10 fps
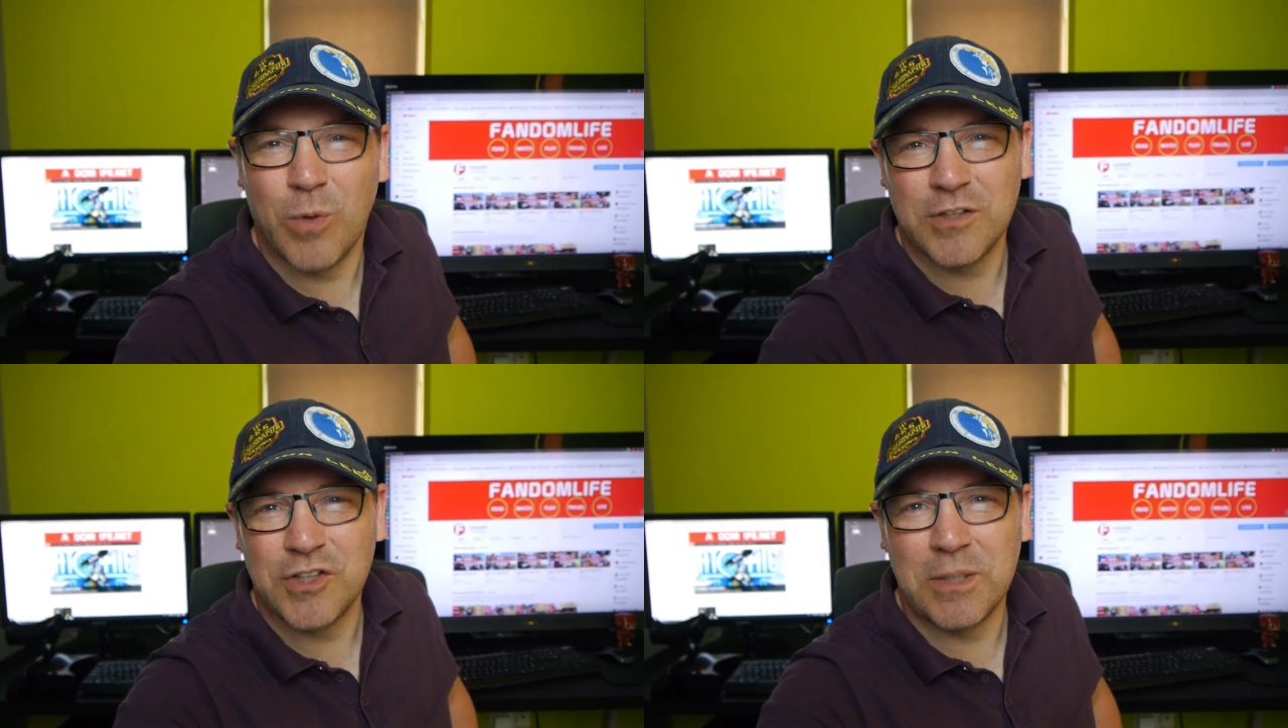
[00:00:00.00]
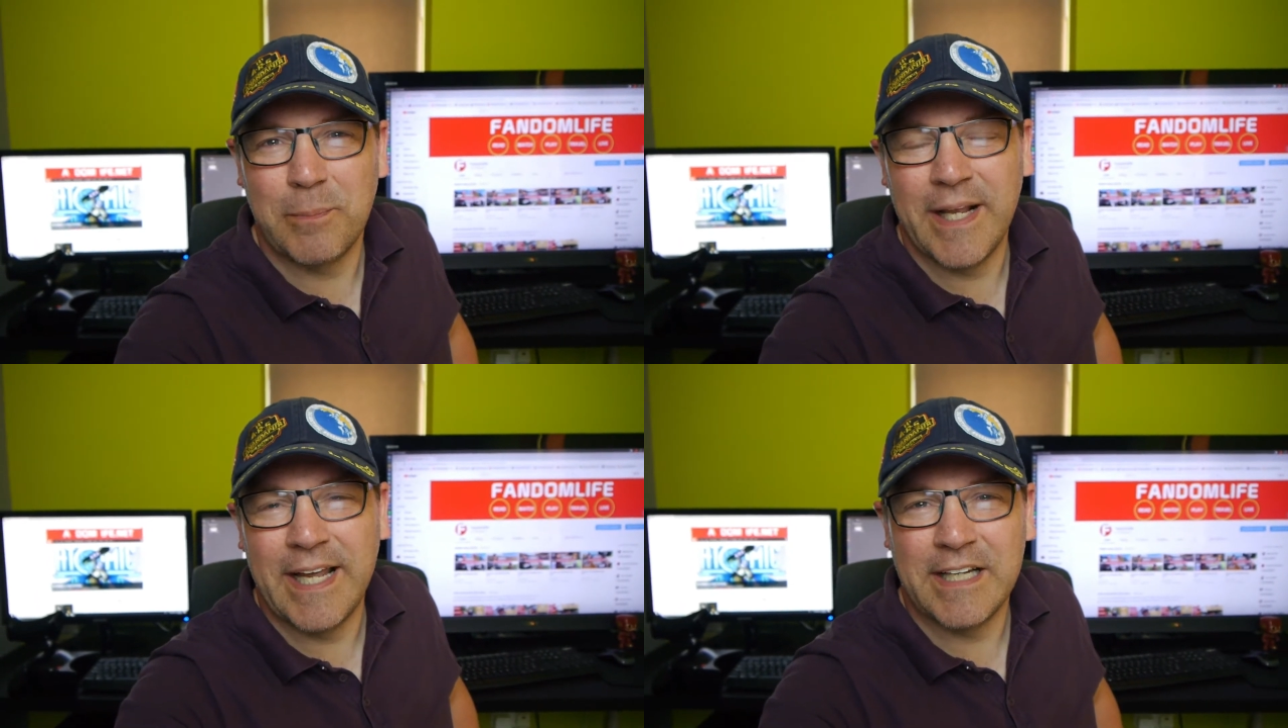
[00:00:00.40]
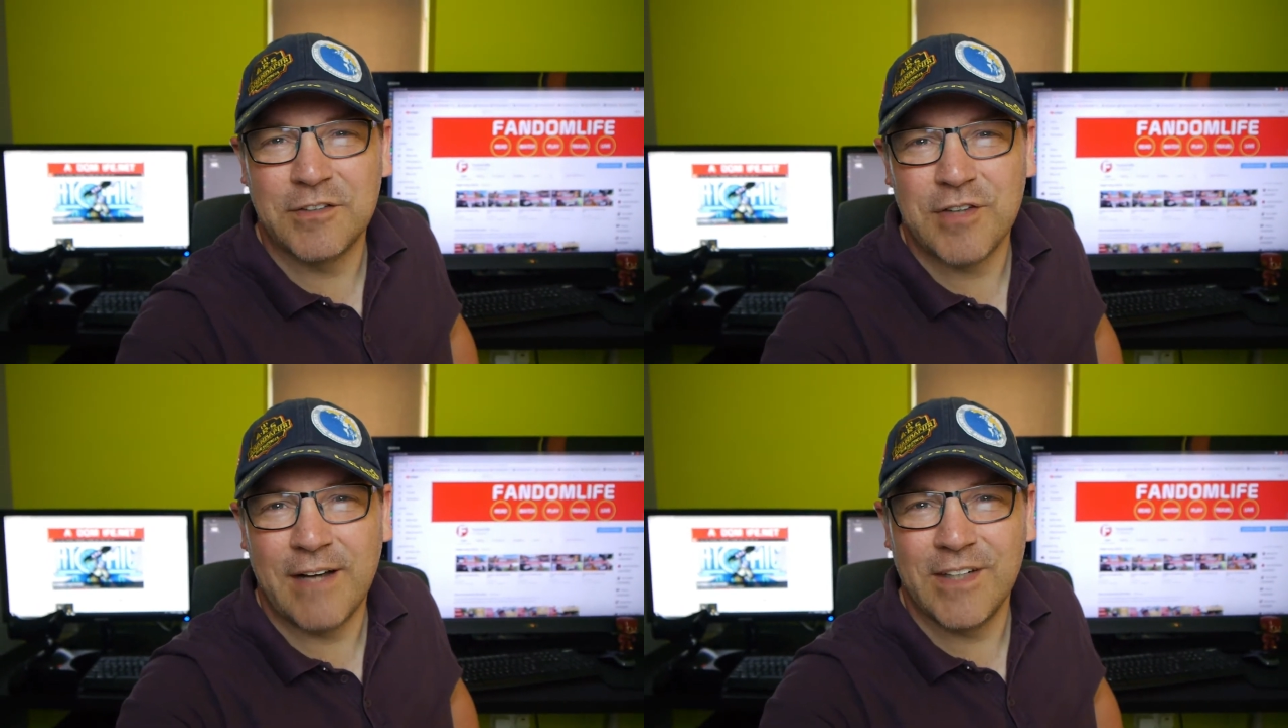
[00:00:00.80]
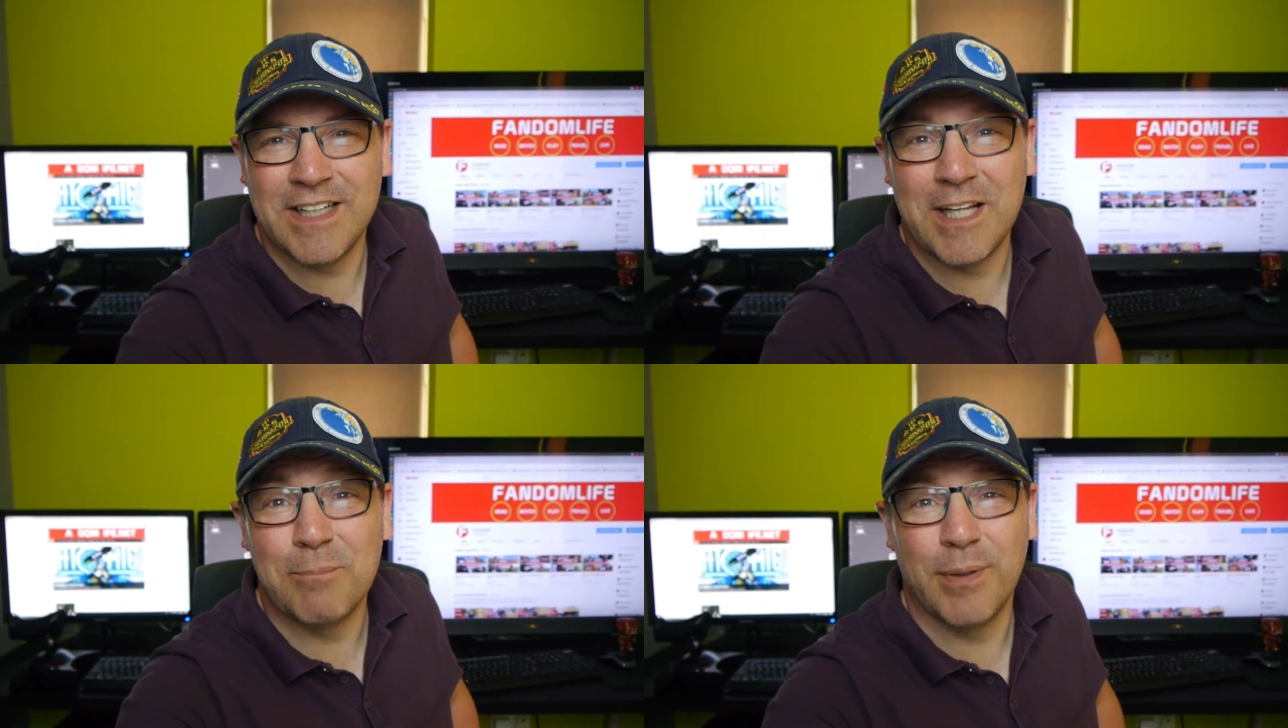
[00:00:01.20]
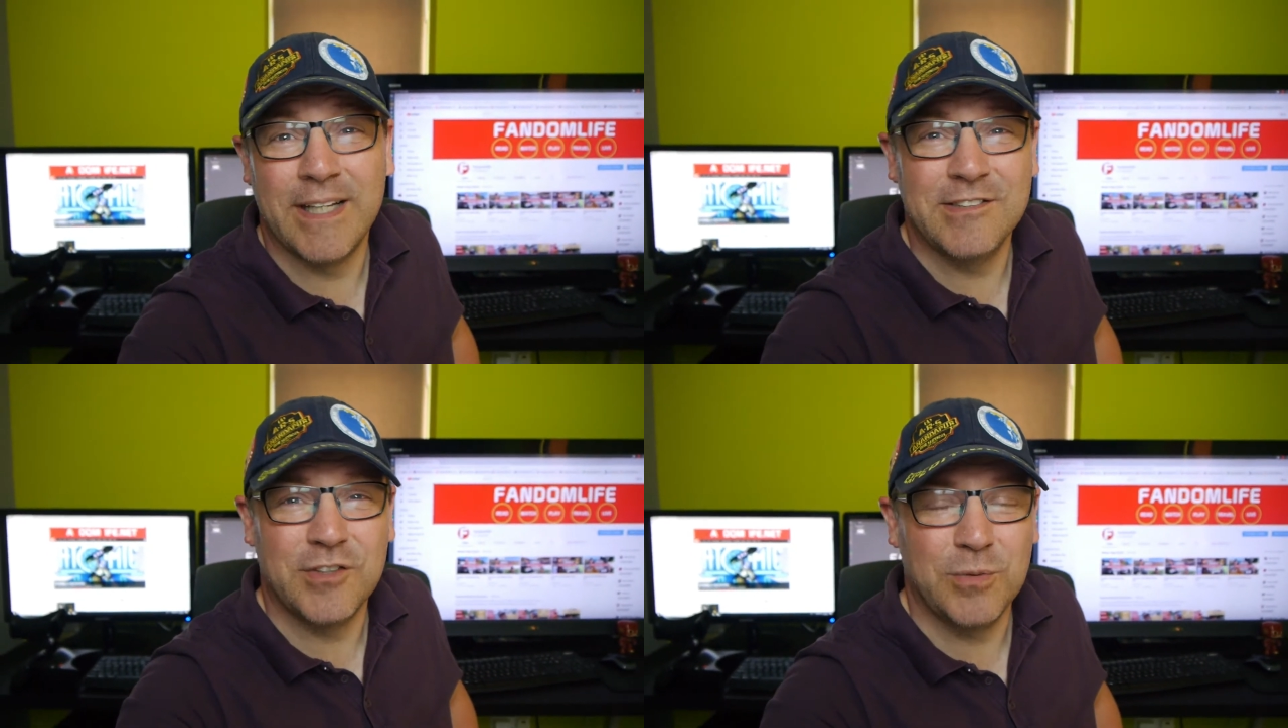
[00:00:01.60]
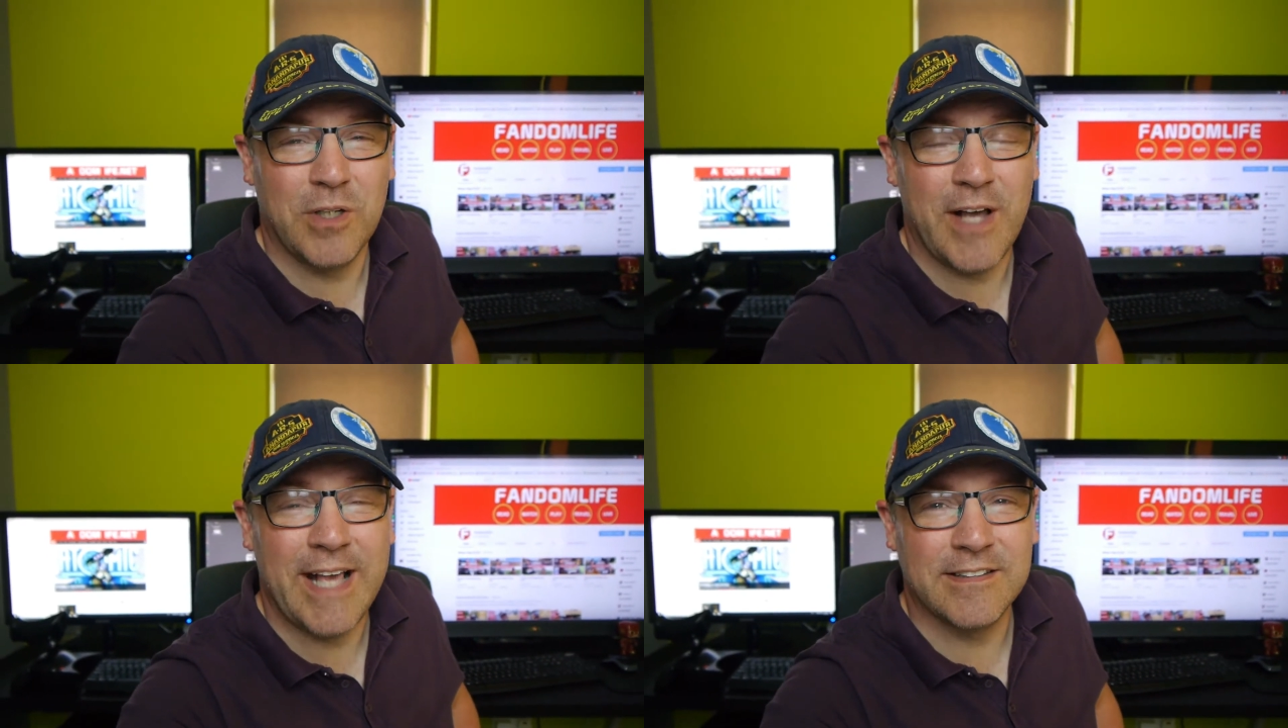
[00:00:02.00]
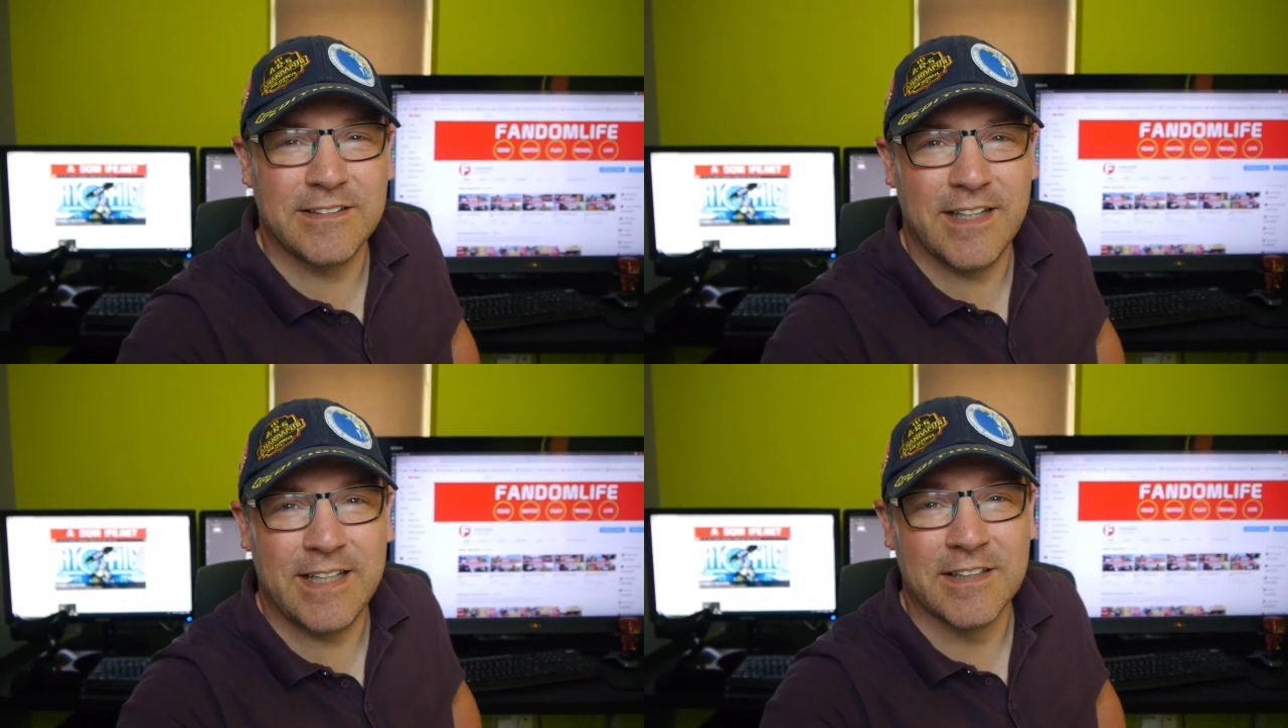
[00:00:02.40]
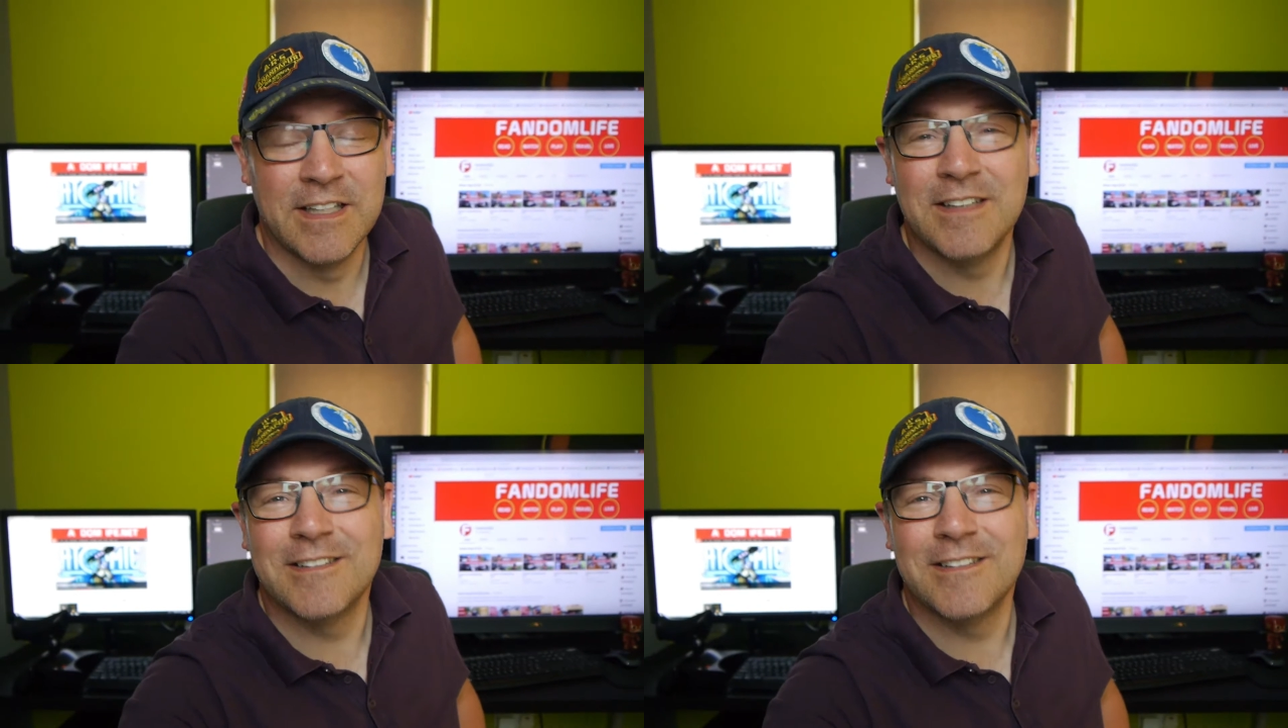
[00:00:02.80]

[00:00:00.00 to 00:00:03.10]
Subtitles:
watching, playing and travelling, then please do not hesitate